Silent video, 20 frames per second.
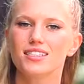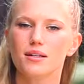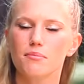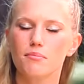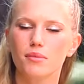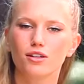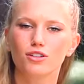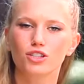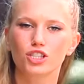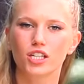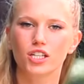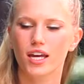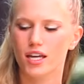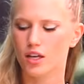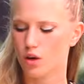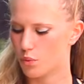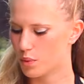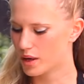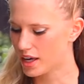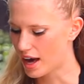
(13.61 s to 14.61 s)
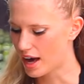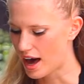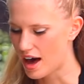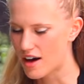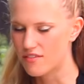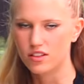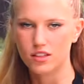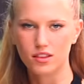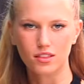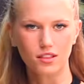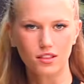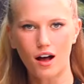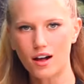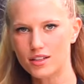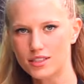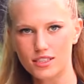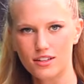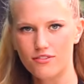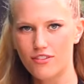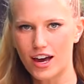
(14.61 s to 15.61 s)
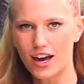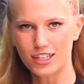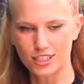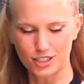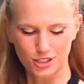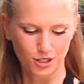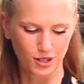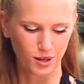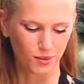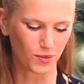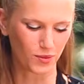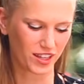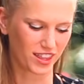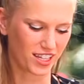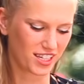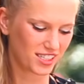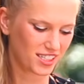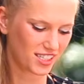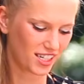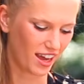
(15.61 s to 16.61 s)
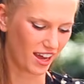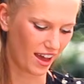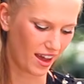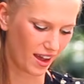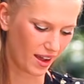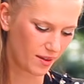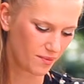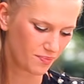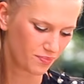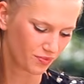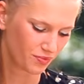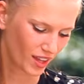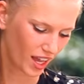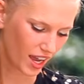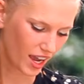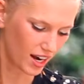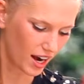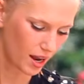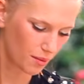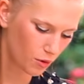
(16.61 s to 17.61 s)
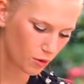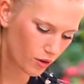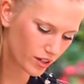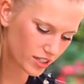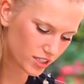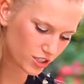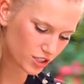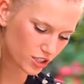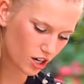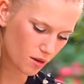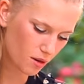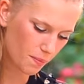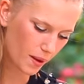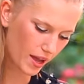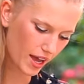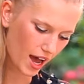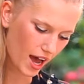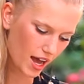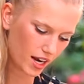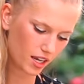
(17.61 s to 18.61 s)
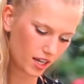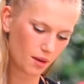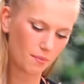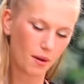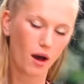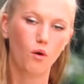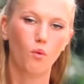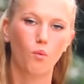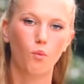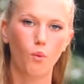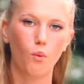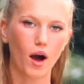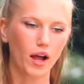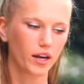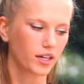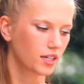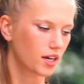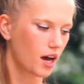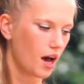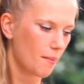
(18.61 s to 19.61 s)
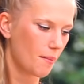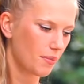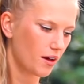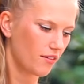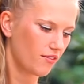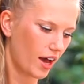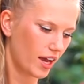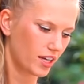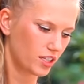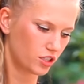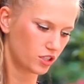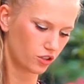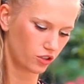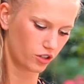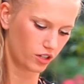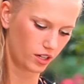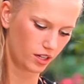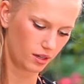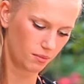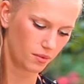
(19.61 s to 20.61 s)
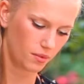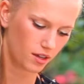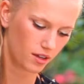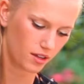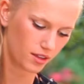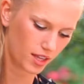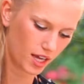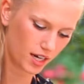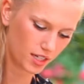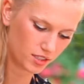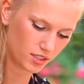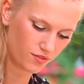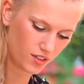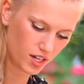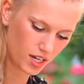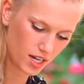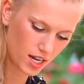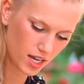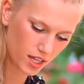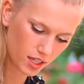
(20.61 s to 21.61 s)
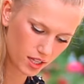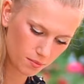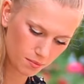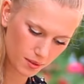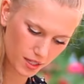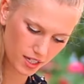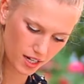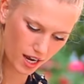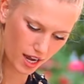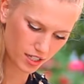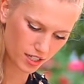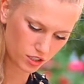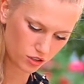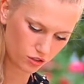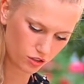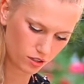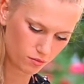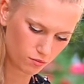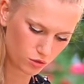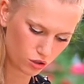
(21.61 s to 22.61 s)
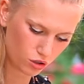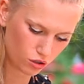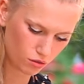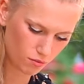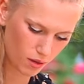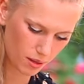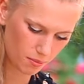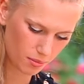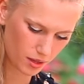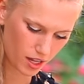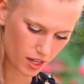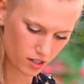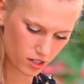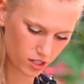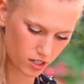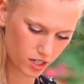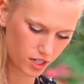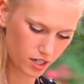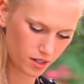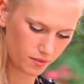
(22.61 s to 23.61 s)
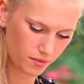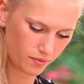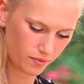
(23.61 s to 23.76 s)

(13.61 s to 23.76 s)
a milkshake, we have lots of ice cream with us today. And I'm going to start by adding about 1 cup of ice cream, that is vanilla bean ice cream, to my blender.